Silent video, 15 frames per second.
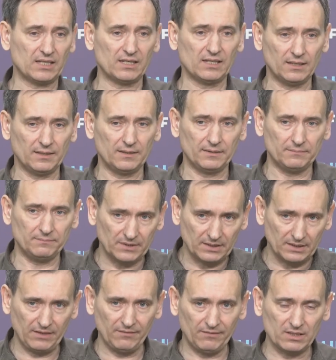will
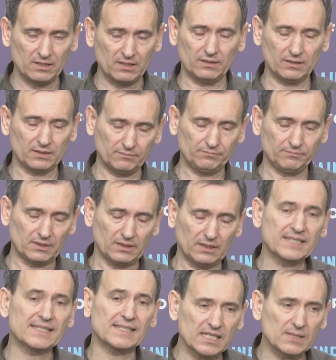
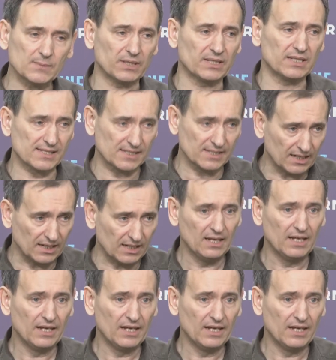make examination,